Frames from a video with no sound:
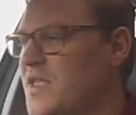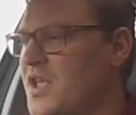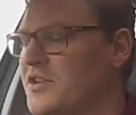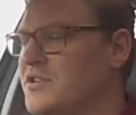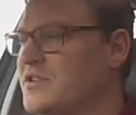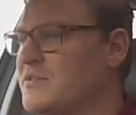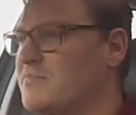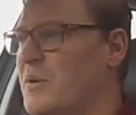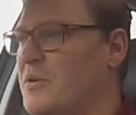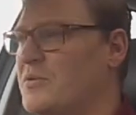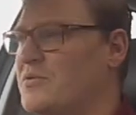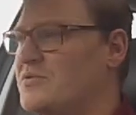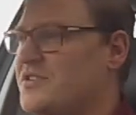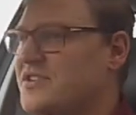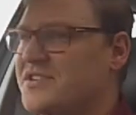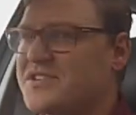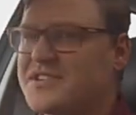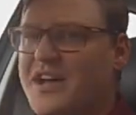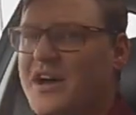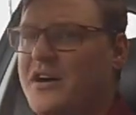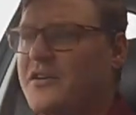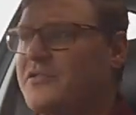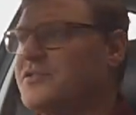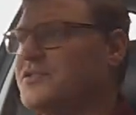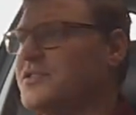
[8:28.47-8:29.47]
Sport
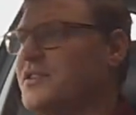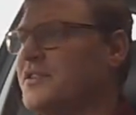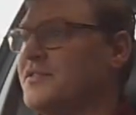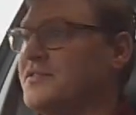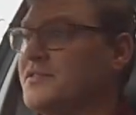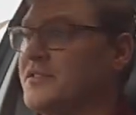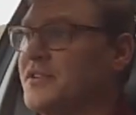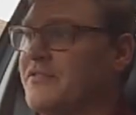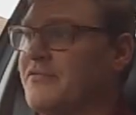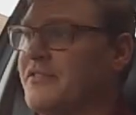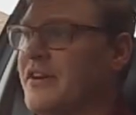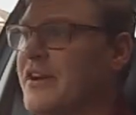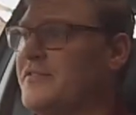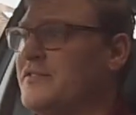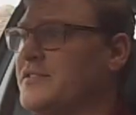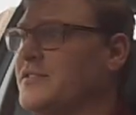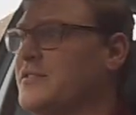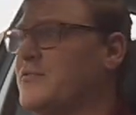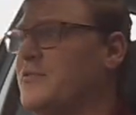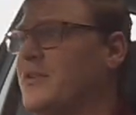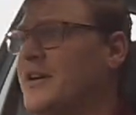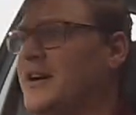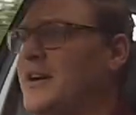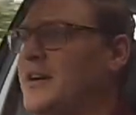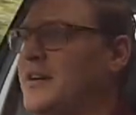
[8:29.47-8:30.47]
just holds on to the revs
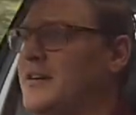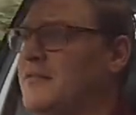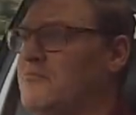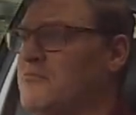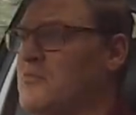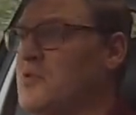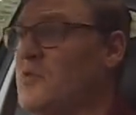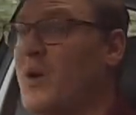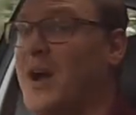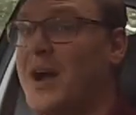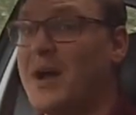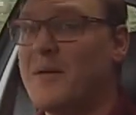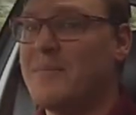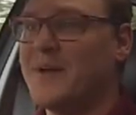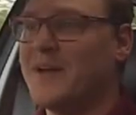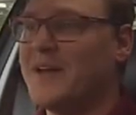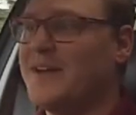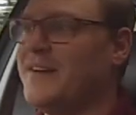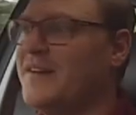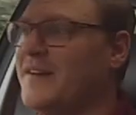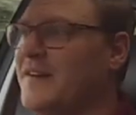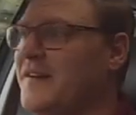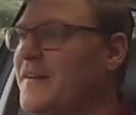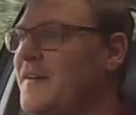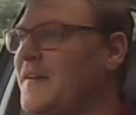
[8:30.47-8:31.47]
quite a bit,